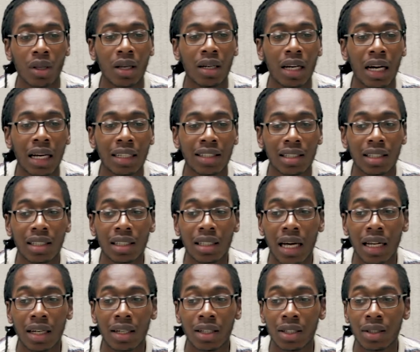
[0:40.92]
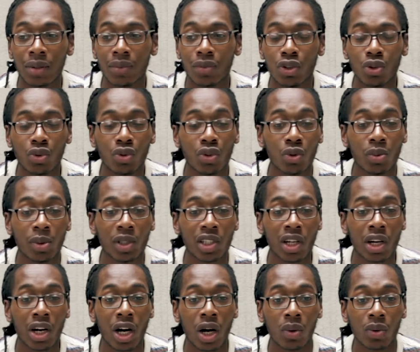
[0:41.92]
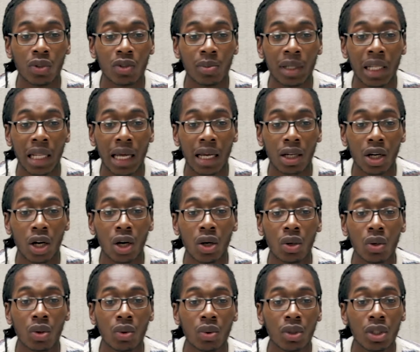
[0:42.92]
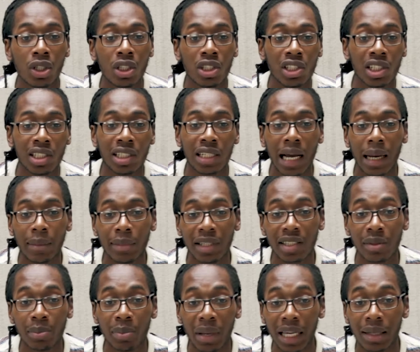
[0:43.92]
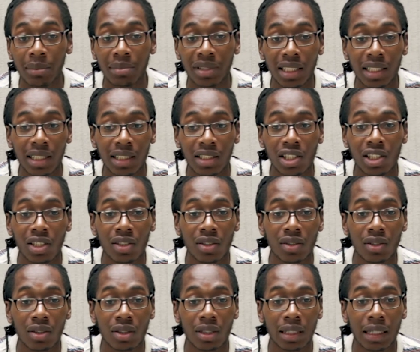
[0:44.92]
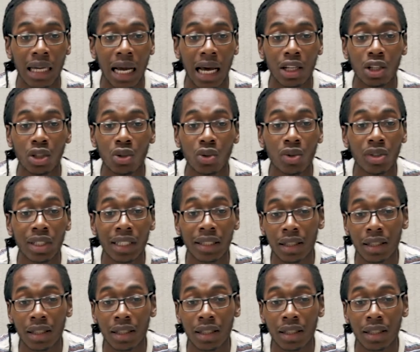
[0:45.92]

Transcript: I see a lot of YouTubers that are always be like, oh, just got this BAPE tee, just got Louis,